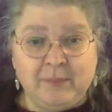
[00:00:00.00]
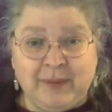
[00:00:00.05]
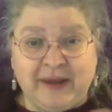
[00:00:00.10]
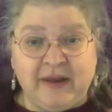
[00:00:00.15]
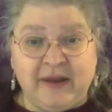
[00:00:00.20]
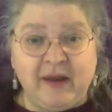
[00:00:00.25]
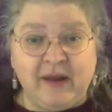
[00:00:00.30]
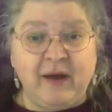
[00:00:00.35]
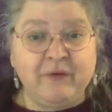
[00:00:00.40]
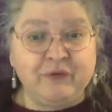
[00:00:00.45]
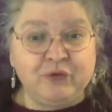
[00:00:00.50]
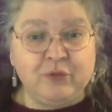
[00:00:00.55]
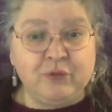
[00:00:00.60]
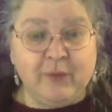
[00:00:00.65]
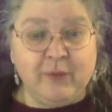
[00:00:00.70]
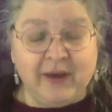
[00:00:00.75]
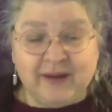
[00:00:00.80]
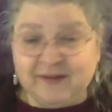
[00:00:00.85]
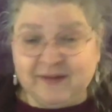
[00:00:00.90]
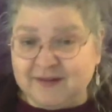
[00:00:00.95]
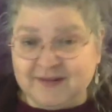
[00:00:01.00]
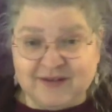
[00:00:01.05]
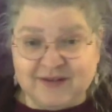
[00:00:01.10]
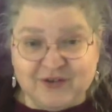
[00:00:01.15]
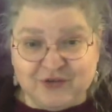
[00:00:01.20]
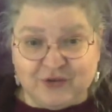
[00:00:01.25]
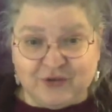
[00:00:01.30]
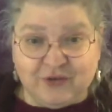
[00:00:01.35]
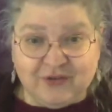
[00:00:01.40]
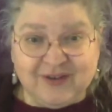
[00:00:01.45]
big enough to make
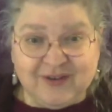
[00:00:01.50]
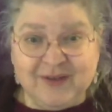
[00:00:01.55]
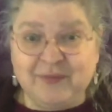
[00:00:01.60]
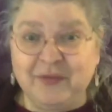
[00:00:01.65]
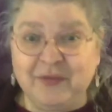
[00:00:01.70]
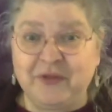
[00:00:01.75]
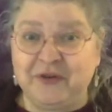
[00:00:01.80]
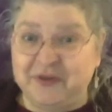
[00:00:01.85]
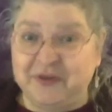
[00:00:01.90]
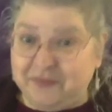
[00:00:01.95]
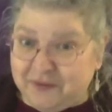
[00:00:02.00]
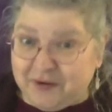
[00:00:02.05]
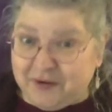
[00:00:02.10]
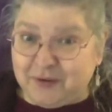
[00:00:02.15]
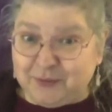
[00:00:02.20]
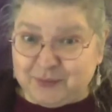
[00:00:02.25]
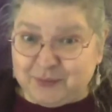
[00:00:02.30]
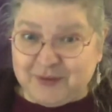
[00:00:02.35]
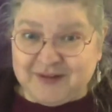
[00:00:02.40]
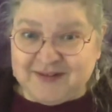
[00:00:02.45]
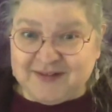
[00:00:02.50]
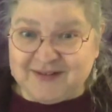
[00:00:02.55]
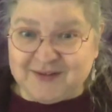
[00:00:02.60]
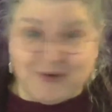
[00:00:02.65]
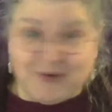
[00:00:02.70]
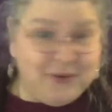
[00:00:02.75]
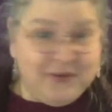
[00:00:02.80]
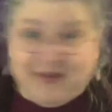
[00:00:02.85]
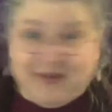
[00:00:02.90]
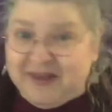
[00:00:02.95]
decisions, even the difficult ones
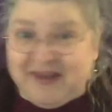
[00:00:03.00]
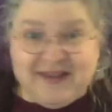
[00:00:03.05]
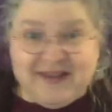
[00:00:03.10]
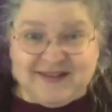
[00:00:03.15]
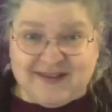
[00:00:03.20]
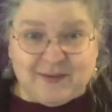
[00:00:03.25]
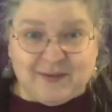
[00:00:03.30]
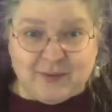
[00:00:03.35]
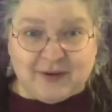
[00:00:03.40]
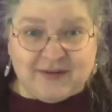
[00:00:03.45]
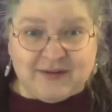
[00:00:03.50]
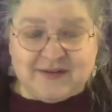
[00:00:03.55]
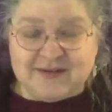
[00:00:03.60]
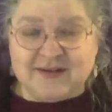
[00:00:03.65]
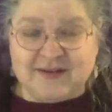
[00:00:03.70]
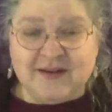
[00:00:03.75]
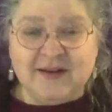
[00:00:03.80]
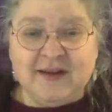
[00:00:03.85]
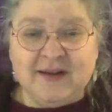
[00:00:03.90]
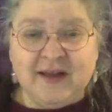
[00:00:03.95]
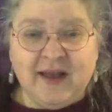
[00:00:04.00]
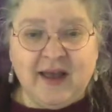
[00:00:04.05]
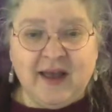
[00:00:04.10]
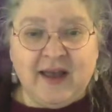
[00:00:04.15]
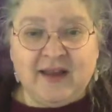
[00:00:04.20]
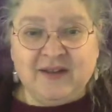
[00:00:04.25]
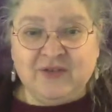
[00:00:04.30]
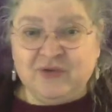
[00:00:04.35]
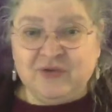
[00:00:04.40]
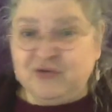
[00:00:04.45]
or the easy ones,
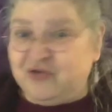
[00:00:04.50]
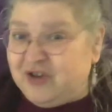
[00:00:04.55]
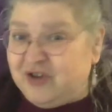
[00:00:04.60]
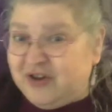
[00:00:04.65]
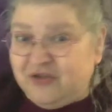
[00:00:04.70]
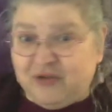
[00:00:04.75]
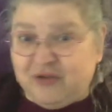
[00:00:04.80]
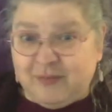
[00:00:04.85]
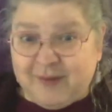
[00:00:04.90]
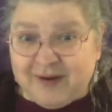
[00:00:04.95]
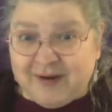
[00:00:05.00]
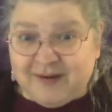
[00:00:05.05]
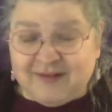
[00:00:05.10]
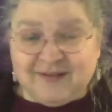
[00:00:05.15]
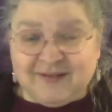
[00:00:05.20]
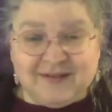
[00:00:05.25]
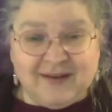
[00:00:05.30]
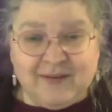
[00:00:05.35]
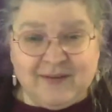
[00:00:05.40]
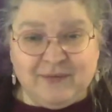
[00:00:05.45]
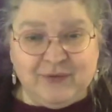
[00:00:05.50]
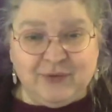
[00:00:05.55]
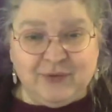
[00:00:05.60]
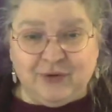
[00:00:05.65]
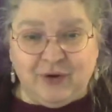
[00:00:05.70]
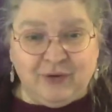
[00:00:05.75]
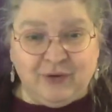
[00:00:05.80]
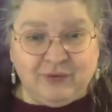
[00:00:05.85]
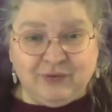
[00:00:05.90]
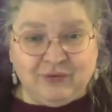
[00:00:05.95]
and to change your mind if you
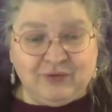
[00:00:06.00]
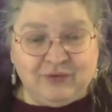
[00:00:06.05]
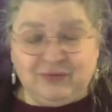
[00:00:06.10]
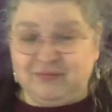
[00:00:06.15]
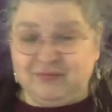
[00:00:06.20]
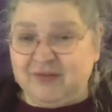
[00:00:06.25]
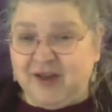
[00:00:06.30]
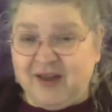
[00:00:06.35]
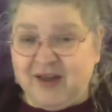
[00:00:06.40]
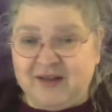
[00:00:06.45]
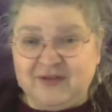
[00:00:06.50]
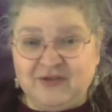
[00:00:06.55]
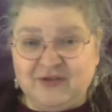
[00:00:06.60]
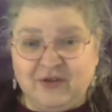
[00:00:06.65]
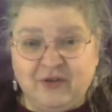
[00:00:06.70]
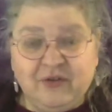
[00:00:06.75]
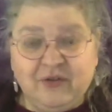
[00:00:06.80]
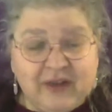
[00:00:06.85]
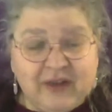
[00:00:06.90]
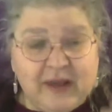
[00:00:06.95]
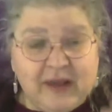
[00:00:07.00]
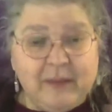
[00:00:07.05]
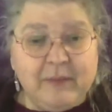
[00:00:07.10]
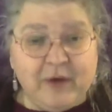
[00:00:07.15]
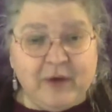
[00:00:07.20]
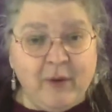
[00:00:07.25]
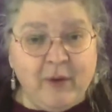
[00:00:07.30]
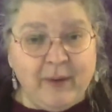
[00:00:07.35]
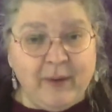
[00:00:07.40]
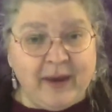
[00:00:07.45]
don't, and just keep
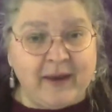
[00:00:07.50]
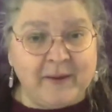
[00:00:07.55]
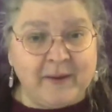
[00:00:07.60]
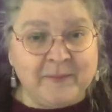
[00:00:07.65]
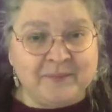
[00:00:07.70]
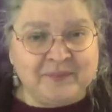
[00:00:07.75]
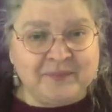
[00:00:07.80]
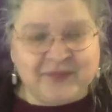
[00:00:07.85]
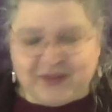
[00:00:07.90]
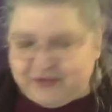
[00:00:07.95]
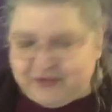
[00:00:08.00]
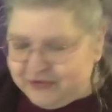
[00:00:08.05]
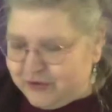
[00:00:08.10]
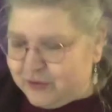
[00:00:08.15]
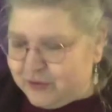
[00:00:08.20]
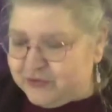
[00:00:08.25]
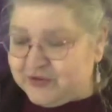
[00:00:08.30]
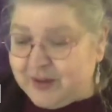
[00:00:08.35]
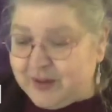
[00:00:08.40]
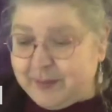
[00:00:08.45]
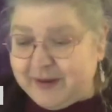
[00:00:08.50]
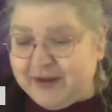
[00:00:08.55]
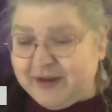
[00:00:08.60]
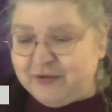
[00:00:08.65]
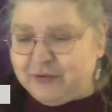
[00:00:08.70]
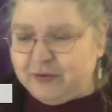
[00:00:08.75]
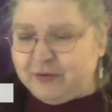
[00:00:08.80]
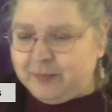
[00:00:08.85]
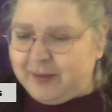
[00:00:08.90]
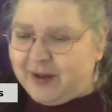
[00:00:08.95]
going. So stepping
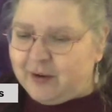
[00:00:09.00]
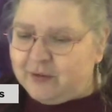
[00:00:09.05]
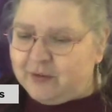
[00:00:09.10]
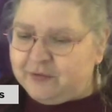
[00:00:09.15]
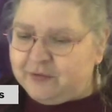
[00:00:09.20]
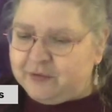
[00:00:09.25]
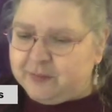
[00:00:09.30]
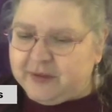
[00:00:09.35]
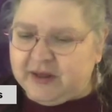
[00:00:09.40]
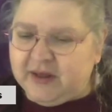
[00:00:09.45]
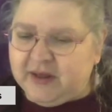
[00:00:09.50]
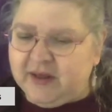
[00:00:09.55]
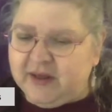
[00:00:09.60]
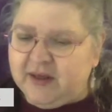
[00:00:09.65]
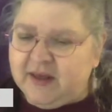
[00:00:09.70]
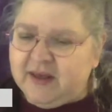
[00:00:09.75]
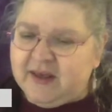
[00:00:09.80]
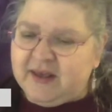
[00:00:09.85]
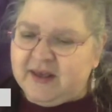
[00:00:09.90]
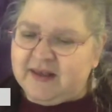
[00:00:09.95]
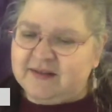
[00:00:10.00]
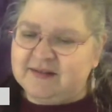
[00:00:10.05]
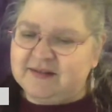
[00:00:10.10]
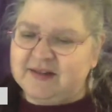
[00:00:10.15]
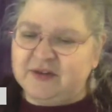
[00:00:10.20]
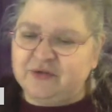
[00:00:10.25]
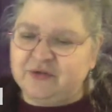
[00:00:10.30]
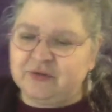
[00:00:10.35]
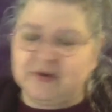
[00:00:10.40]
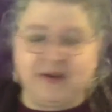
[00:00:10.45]
into the power for me is
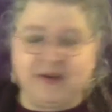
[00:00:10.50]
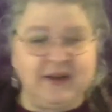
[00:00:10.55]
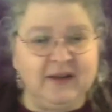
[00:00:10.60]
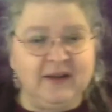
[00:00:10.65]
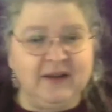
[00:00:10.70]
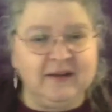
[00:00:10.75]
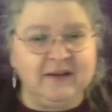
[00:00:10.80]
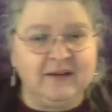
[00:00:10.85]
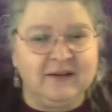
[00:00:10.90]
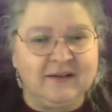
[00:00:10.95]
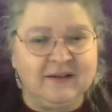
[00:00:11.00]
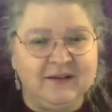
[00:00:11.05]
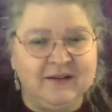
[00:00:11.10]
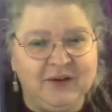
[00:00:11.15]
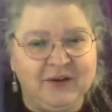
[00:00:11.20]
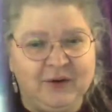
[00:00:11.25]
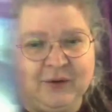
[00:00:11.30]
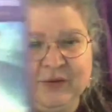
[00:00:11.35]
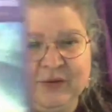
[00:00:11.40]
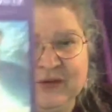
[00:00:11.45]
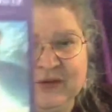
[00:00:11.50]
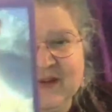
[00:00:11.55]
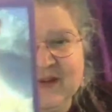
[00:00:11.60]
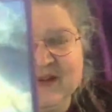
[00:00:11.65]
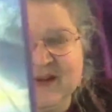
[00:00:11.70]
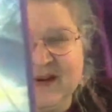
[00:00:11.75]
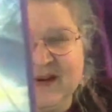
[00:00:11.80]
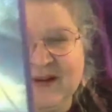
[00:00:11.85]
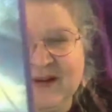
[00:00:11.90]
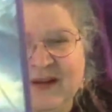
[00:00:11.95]
literally,
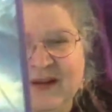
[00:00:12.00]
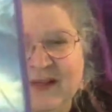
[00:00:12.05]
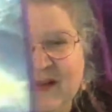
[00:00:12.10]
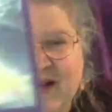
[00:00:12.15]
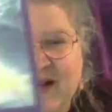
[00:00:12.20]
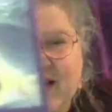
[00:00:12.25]
deciding